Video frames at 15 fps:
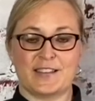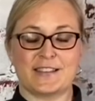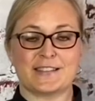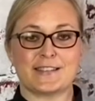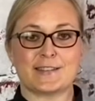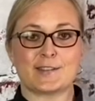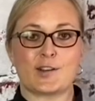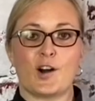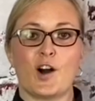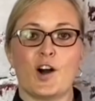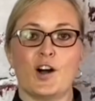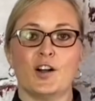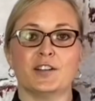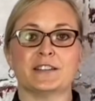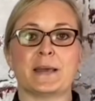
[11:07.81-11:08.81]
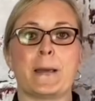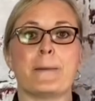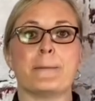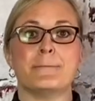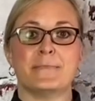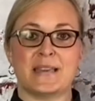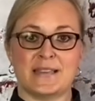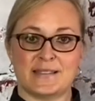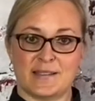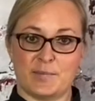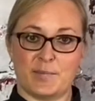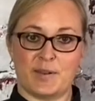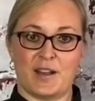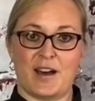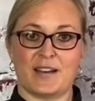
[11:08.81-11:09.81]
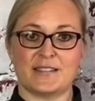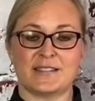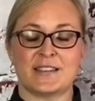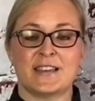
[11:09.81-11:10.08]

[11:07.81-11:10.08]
This is called mise en place.